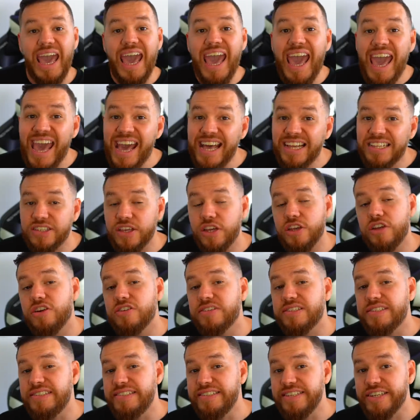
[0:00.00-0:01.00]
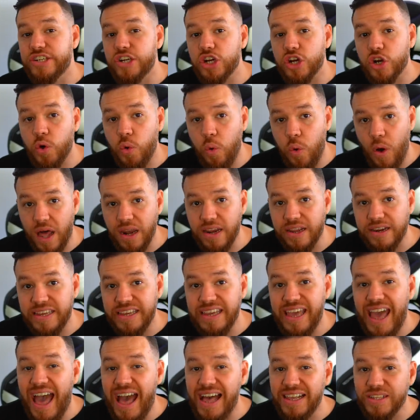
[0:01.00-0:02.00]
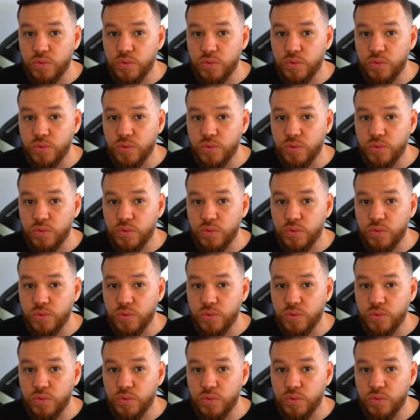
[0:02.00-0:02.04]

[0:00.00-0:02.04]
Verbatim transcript: and your sneaker quality as